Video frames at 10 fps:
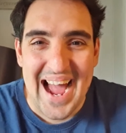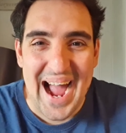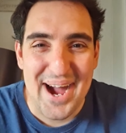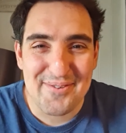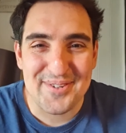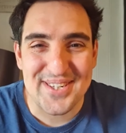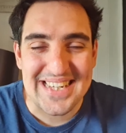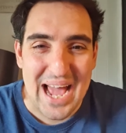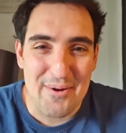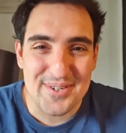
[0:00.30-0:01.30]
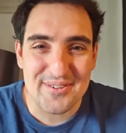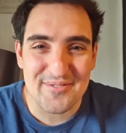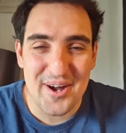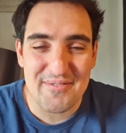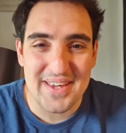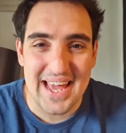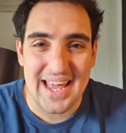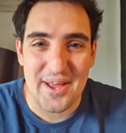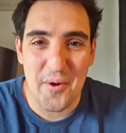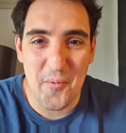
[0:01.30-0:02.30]
How does Couch to
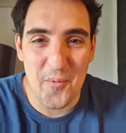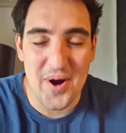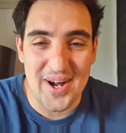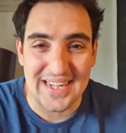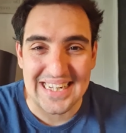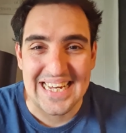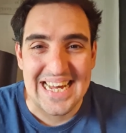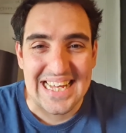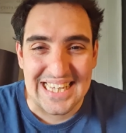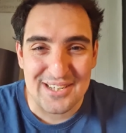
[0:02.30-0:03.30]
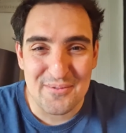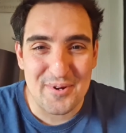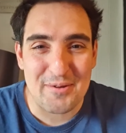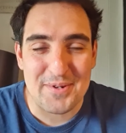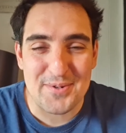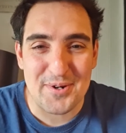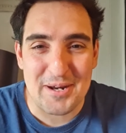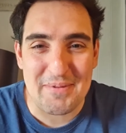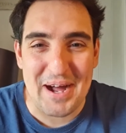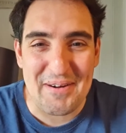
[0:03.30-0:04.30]
5K work? That's what we're going to be talking
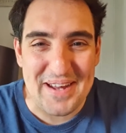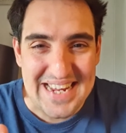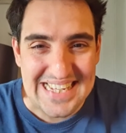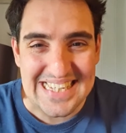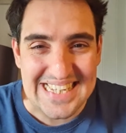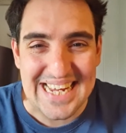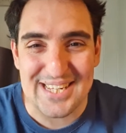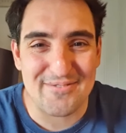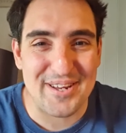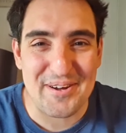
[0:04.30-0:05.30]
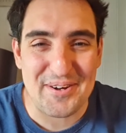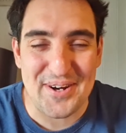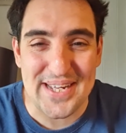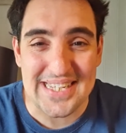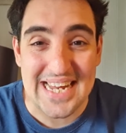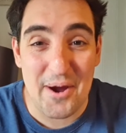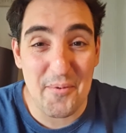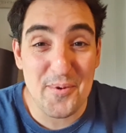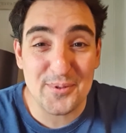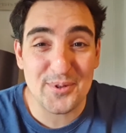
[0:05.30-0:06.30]
about in today's video, guys. Now,
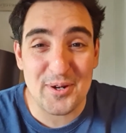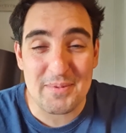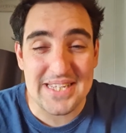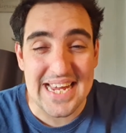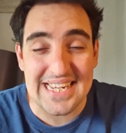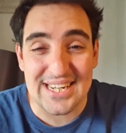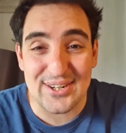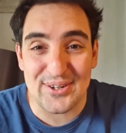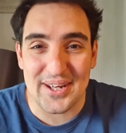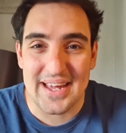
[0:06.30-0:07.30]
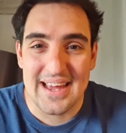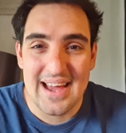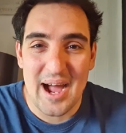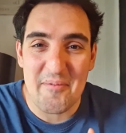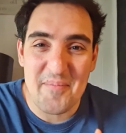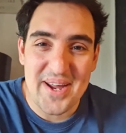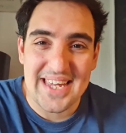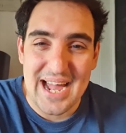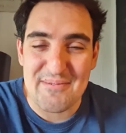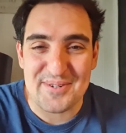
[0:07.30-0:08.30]
we're also going to be taking a look at my
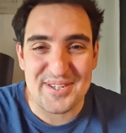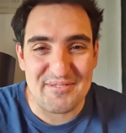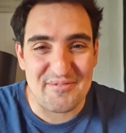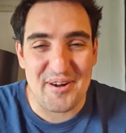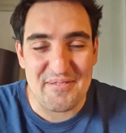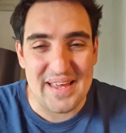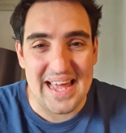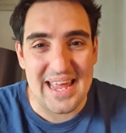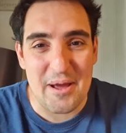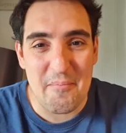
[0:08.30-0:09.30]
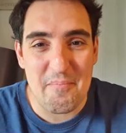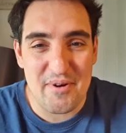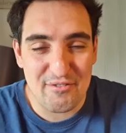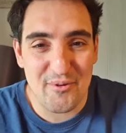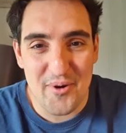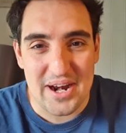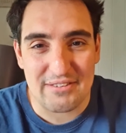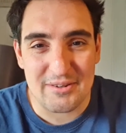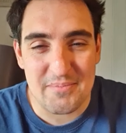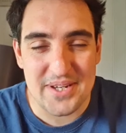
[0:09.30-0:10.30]
Couch to 5K before and
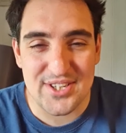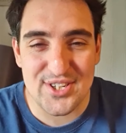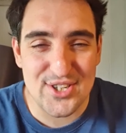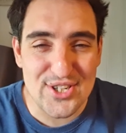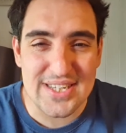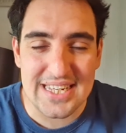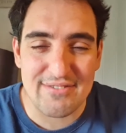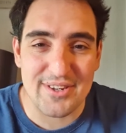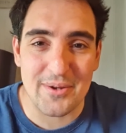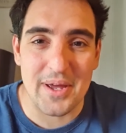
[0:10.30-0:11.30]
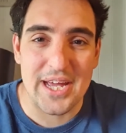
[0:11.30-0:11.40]
after pictures, just to give you